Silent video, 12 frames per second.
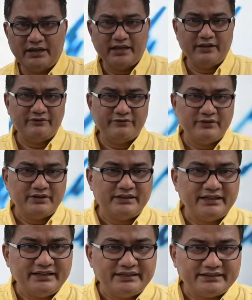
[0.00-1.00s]
life,
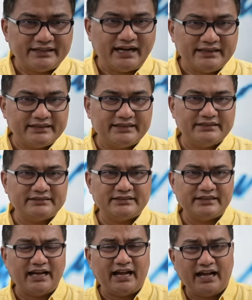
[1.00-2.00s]
then in that case
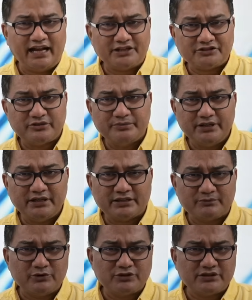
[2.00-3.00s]
there has to be
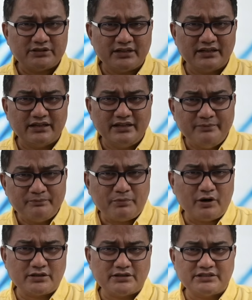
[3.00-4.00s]
utmost
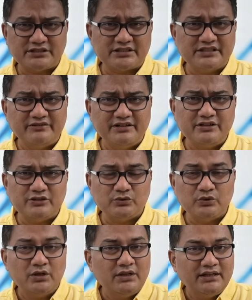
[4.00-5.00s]
importance given
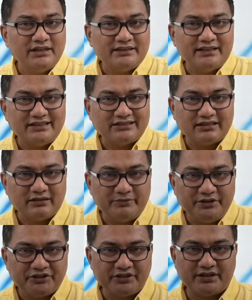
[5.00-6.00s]
to the
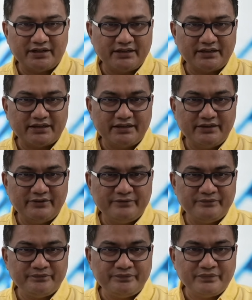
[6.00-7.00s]
examination conducted.
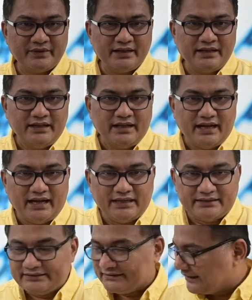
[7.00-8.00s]

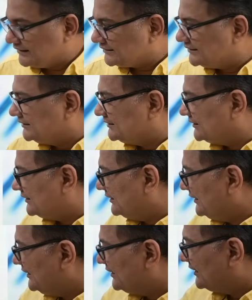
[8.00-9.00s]
And that's the reason
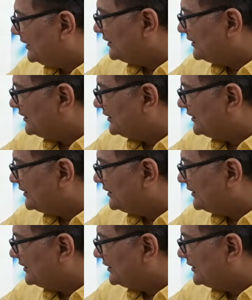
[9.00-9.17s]
NEET, they